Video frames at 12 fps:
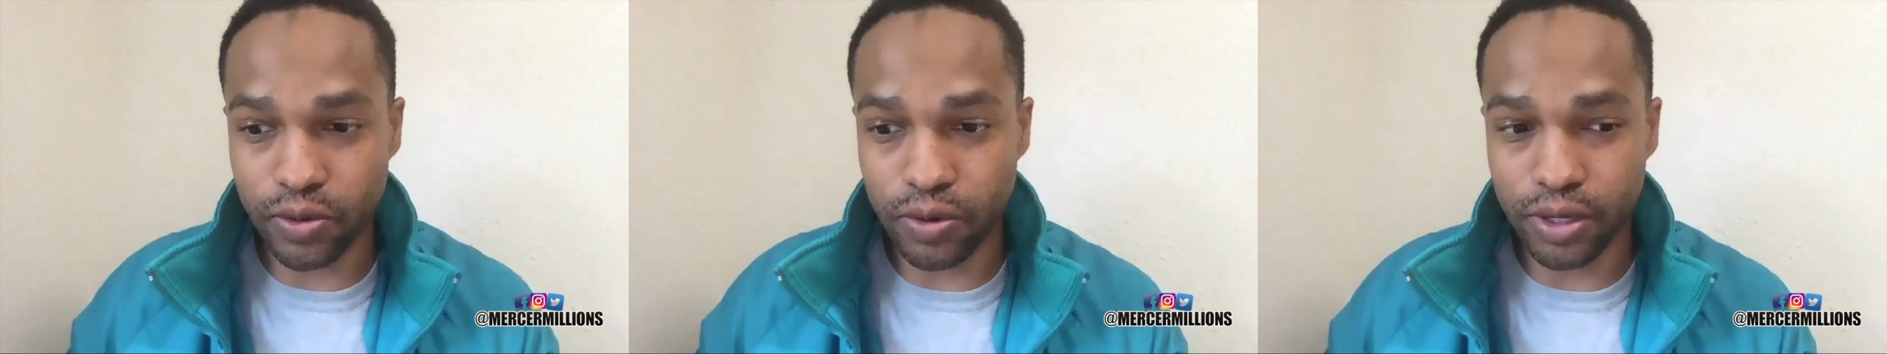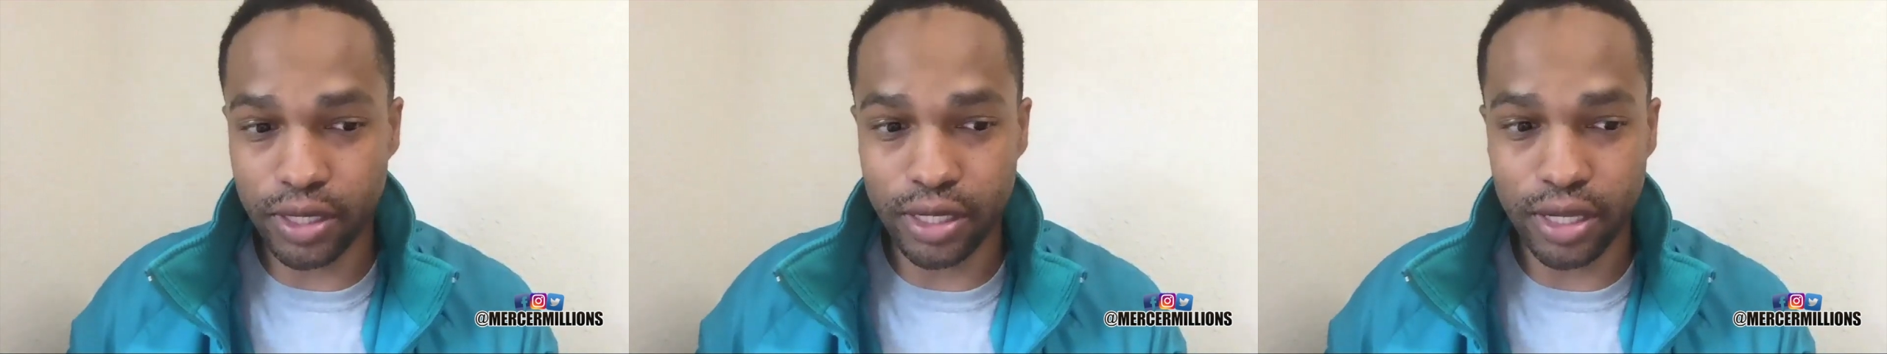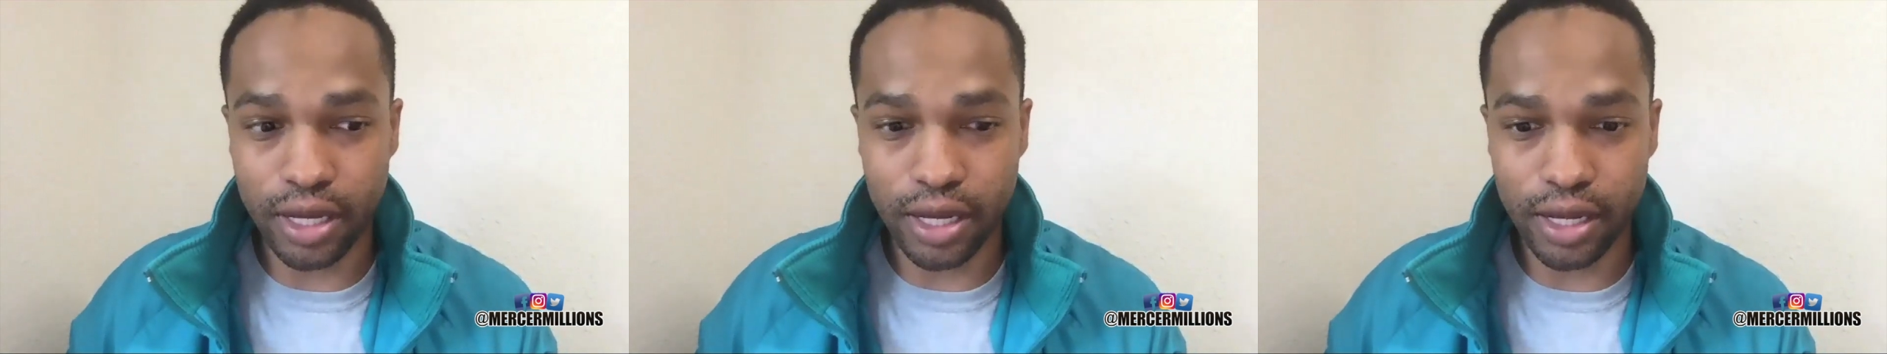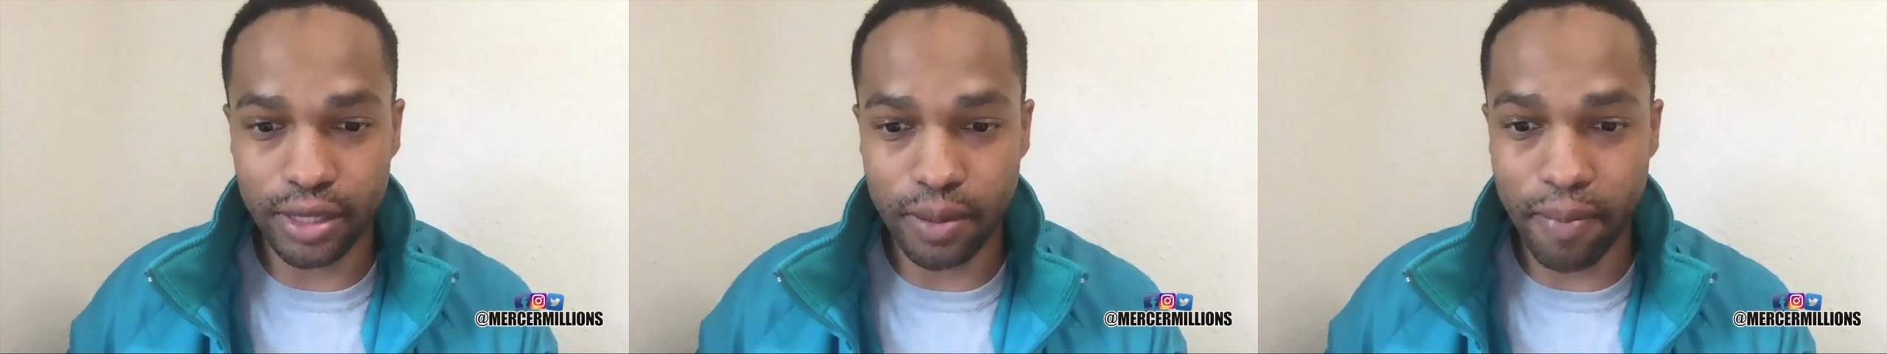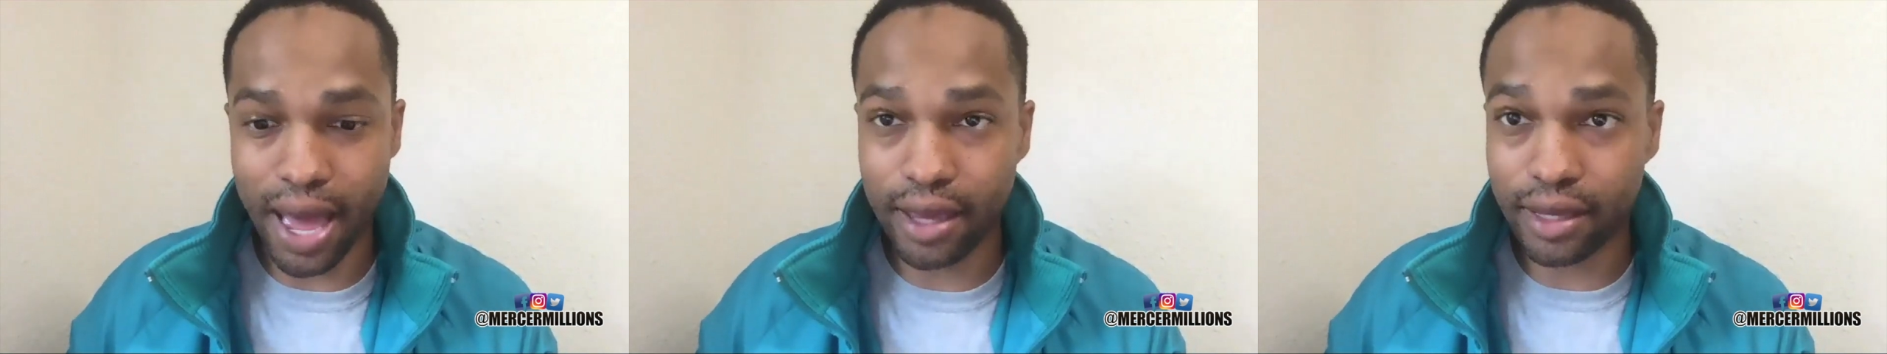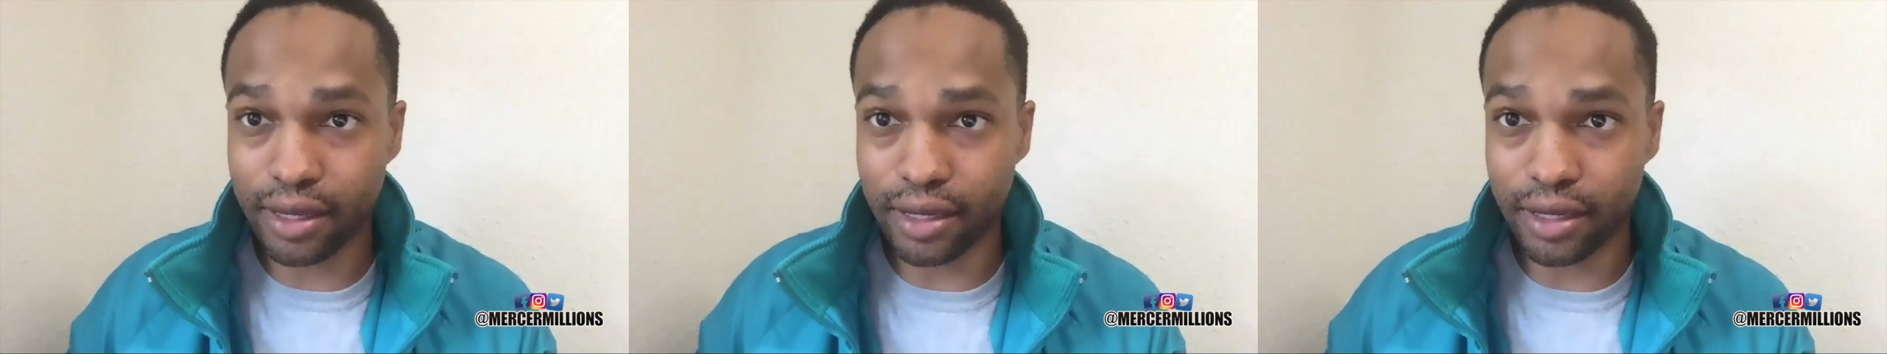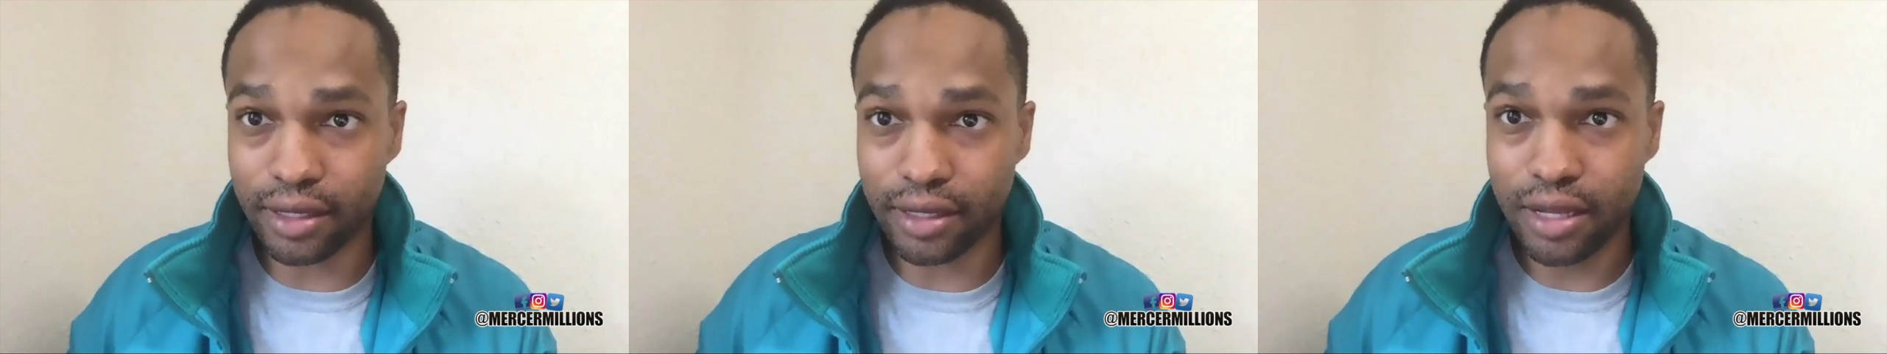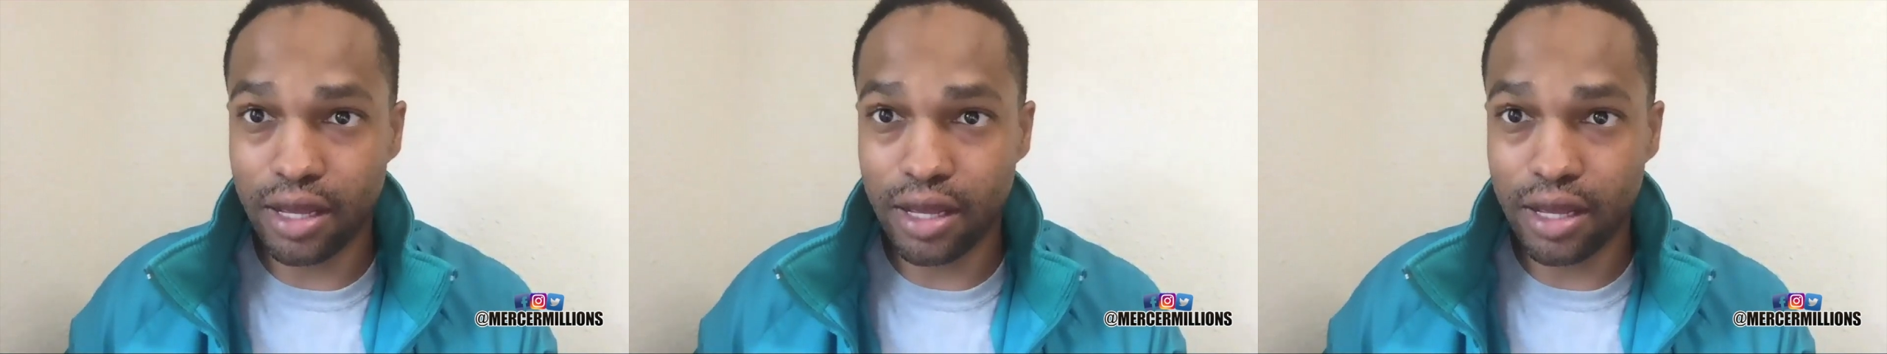on the back end